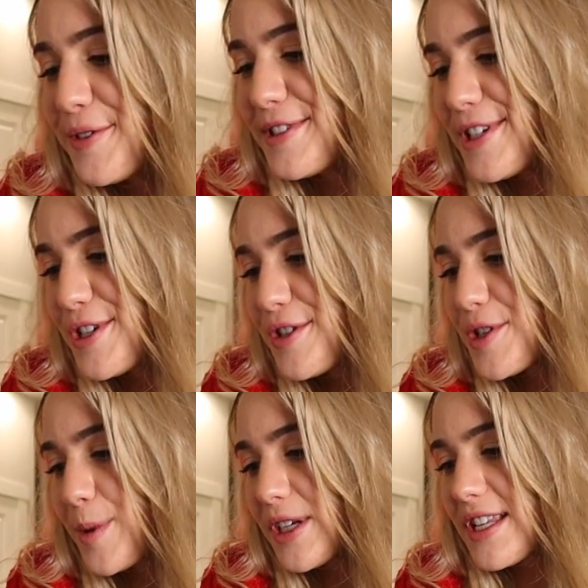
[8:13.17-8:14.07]
Did you do
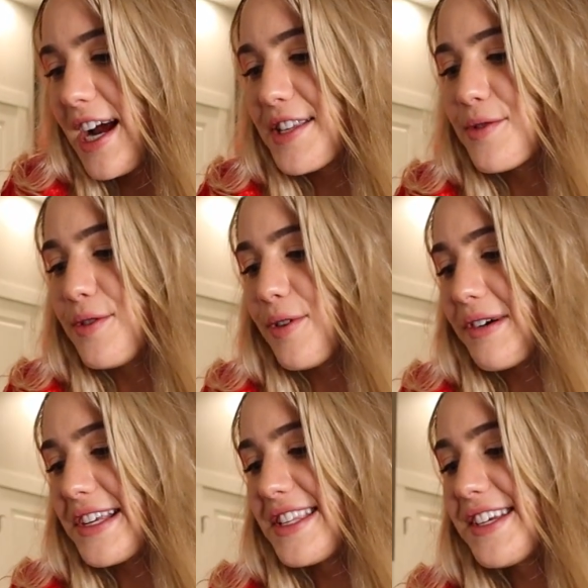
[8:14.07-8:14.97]
sports in high school
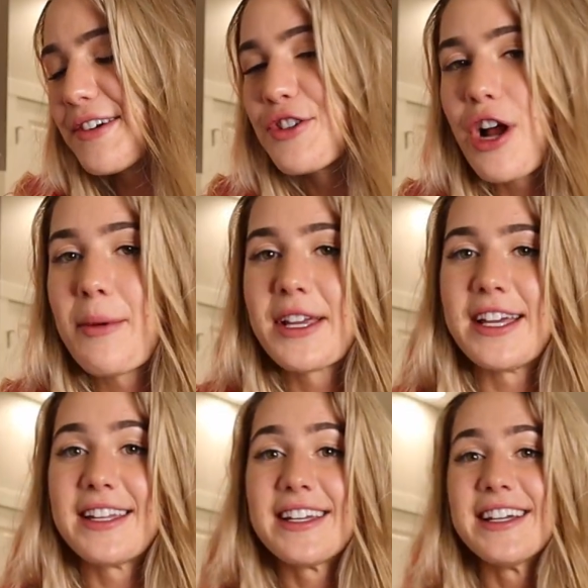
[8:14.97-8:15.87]
or a secret drama
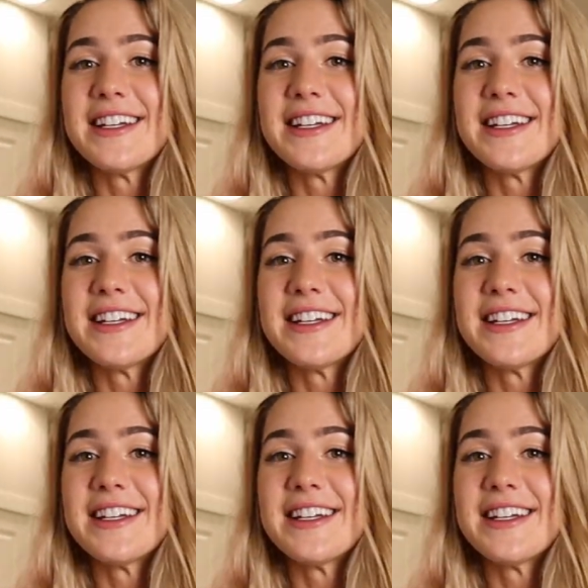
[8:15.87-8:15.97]
kid?